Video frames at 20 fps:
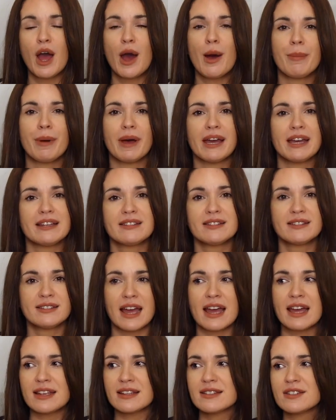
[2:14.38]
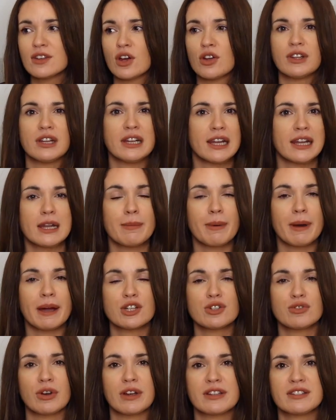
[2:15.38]
But it says on the Lullaby
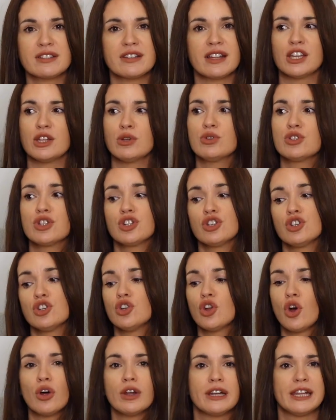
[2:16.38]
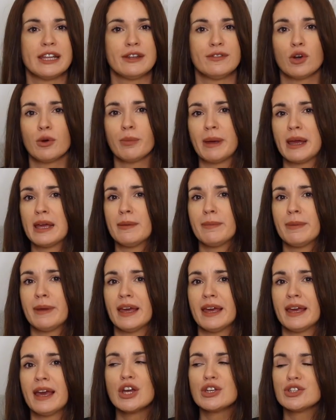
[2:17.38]
Trust that you should not leave your
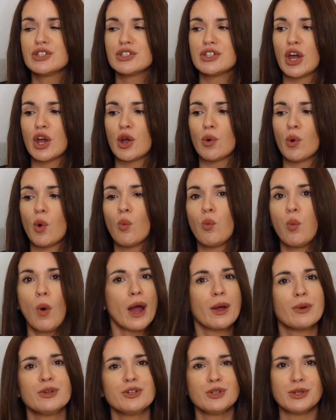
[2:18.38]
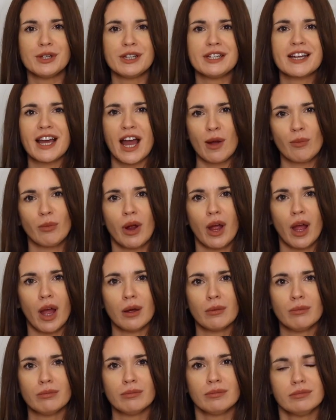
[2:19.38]
baby, so why would you need a camera?